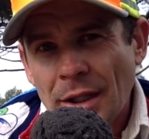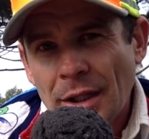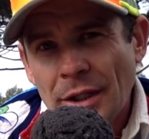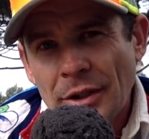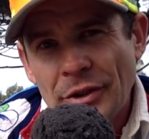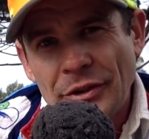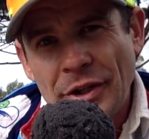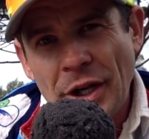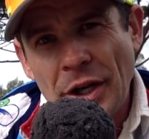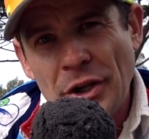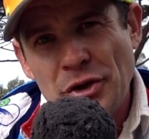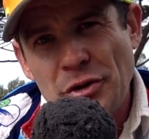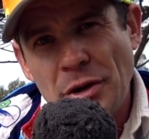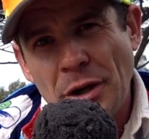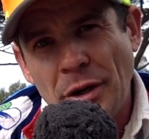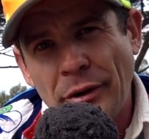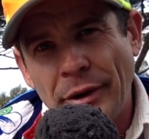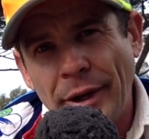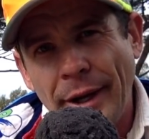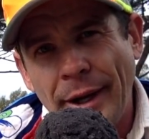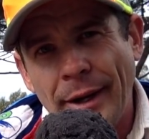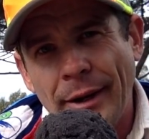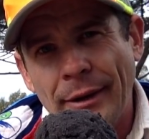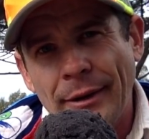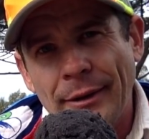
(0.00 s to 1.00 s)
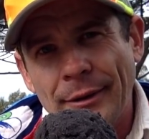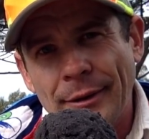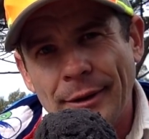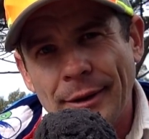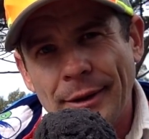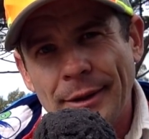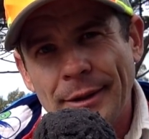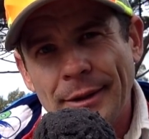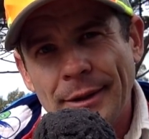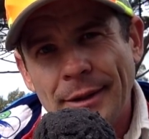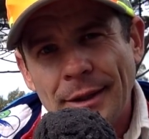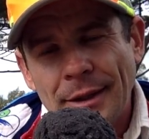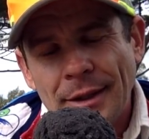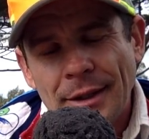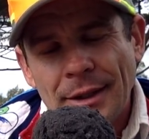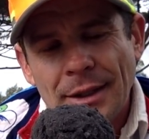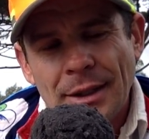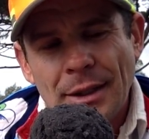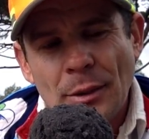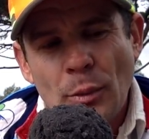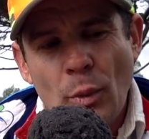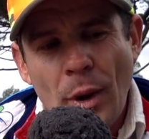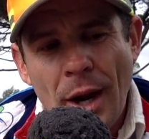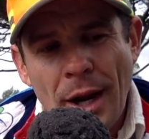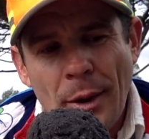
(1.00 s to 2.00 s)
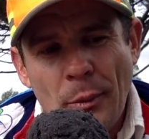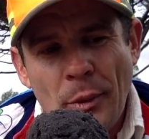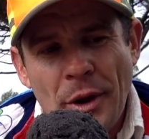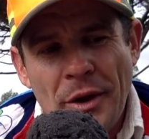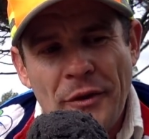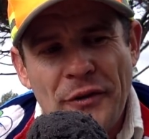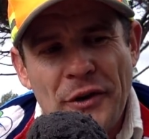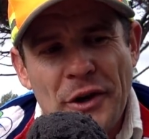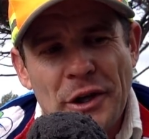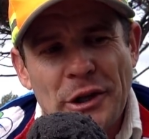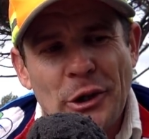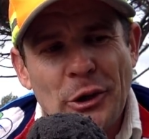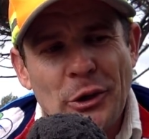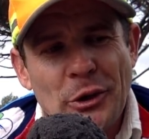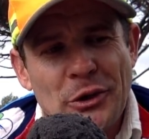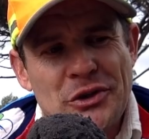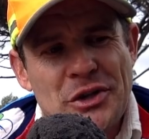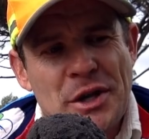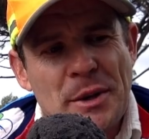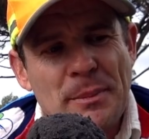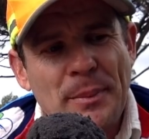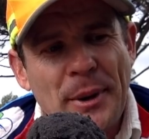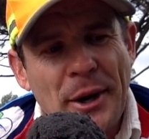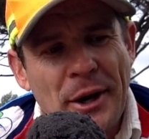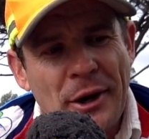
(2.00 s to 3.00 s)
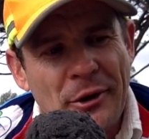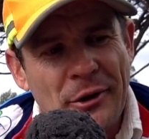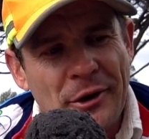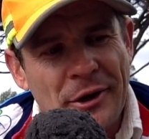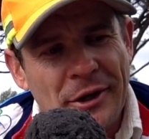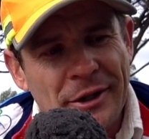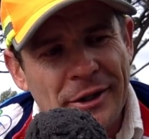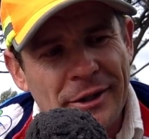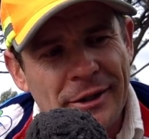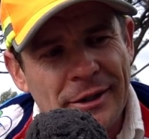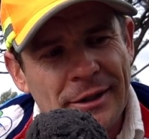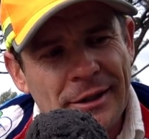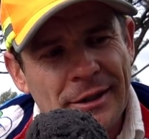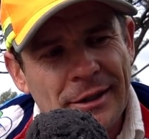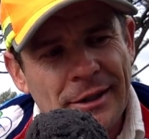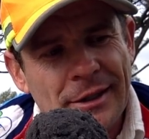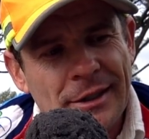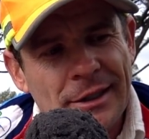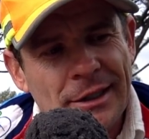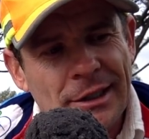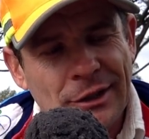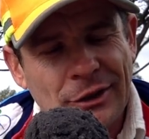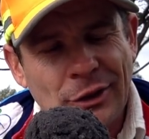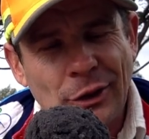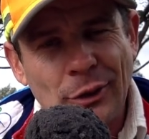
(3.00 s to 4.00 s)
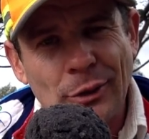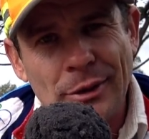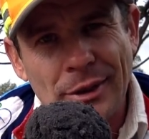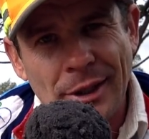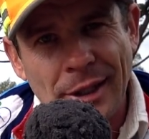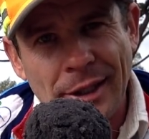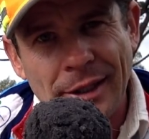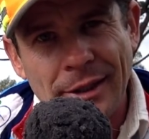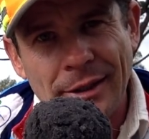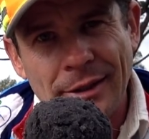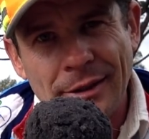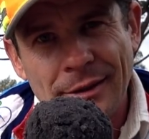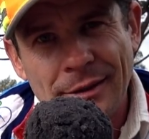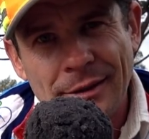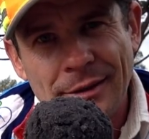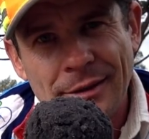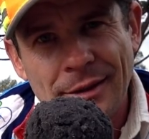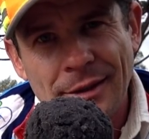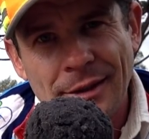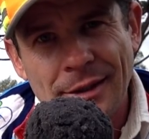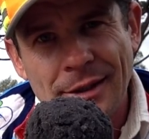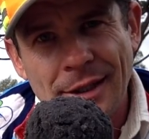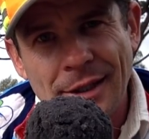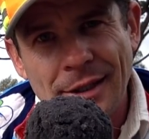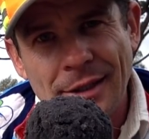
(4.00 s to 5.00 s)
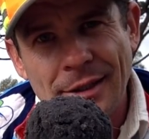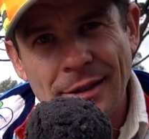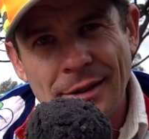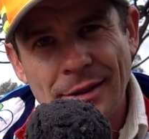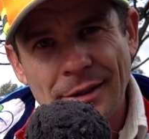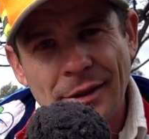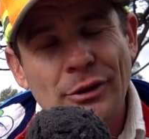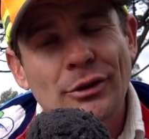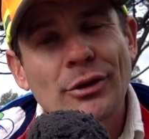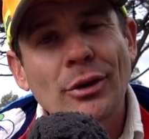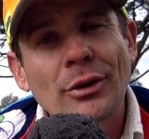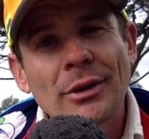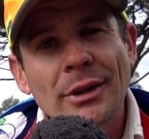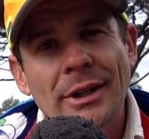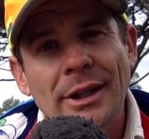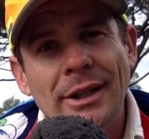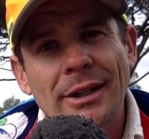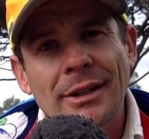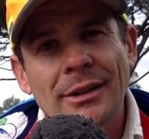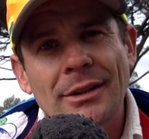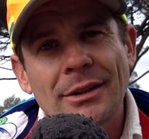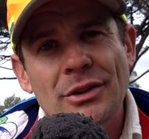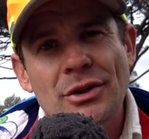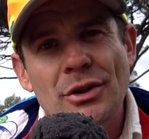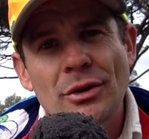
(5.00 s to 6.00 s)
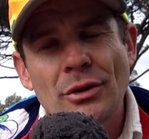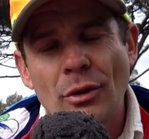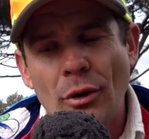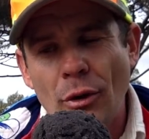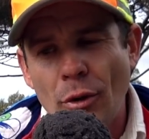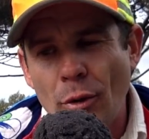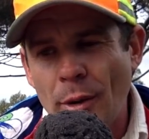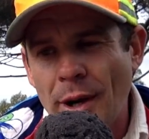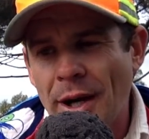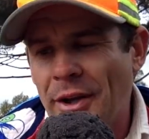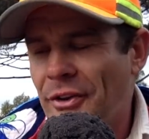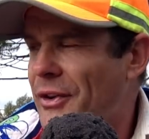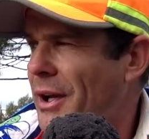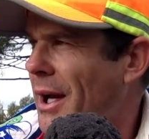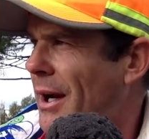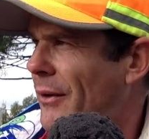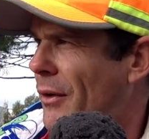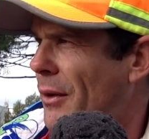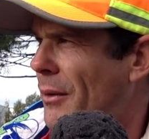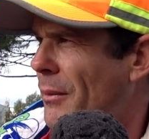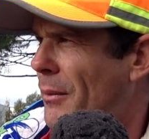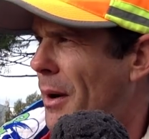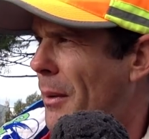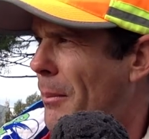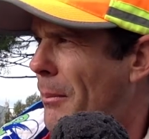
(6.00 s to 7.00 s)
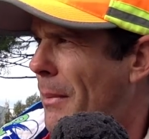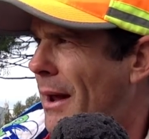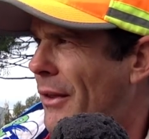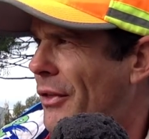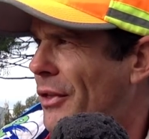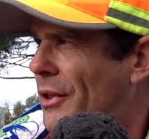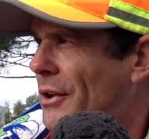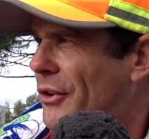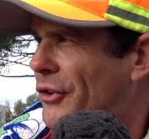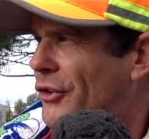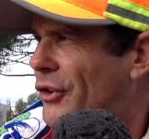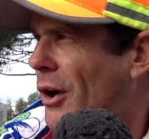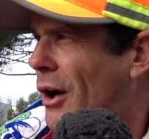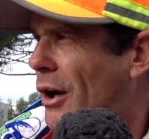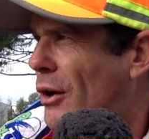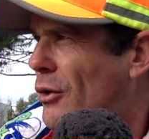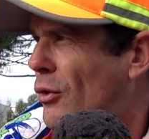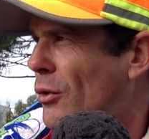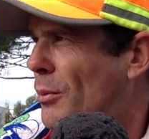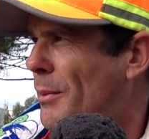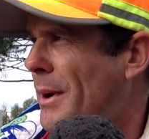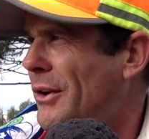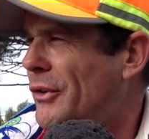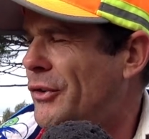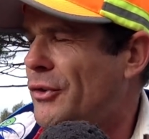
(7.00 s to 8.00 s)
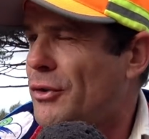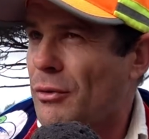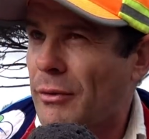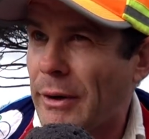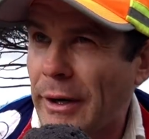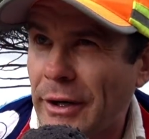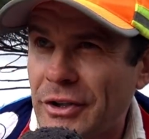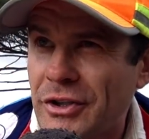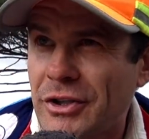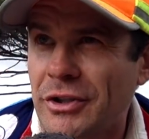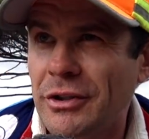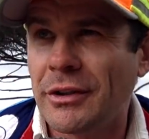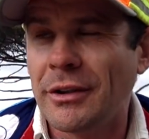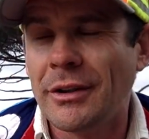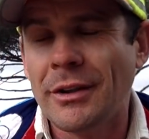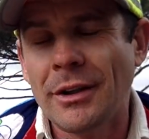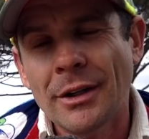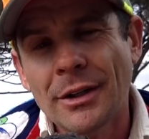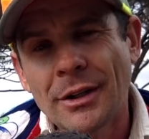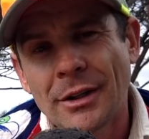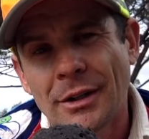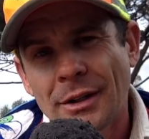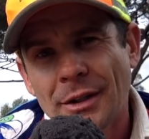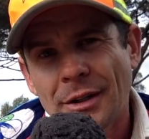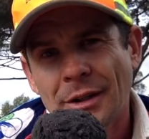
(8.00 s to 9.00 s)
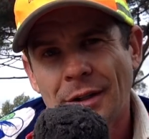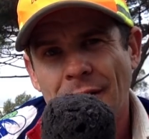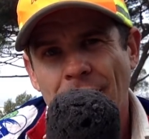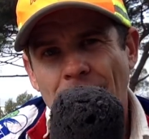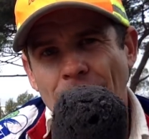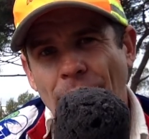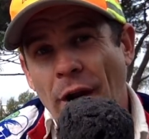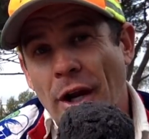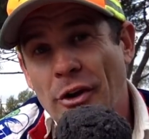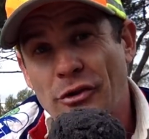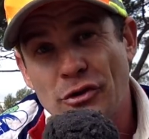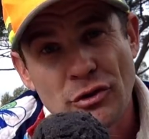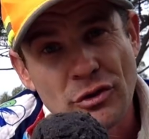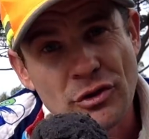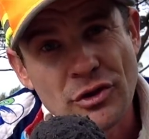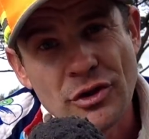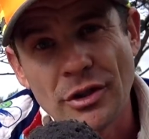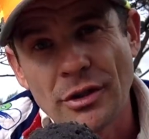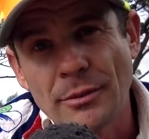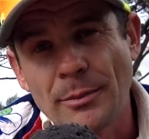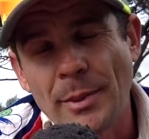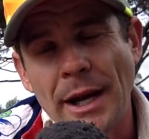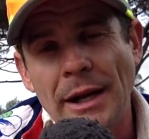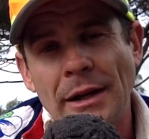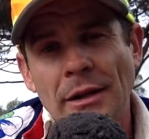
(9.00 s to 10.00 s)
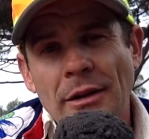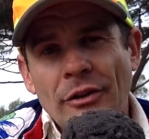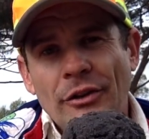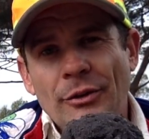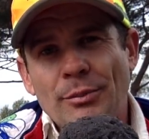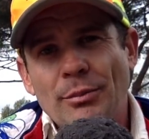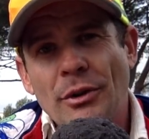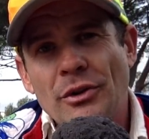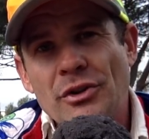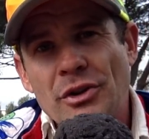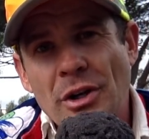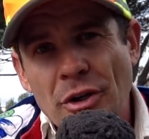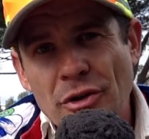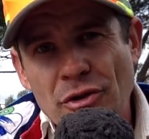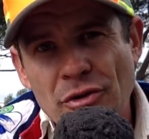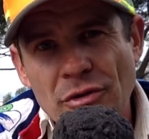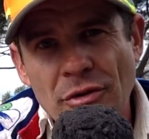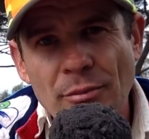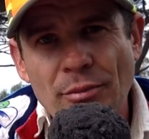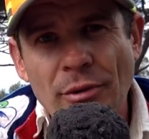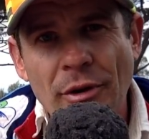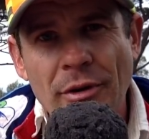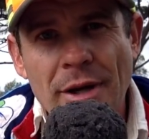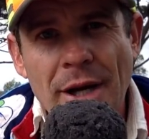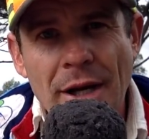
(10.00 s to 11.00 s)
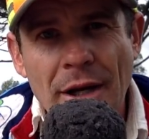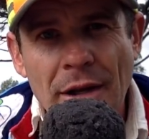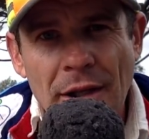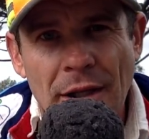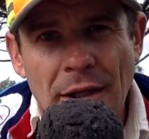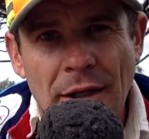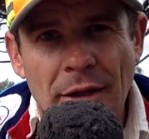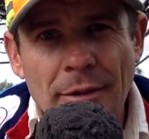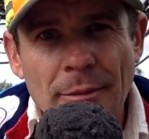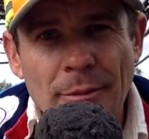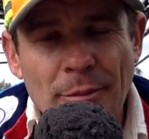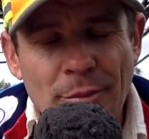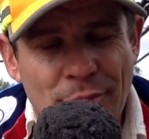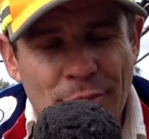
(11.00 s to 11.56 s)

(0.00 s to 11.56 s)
Just get shredded down. All right. If you lose your period. You're too lean, okay? You're too lean. You should always have a monthly cycle, menstruation, for estrogen balance, progesterone,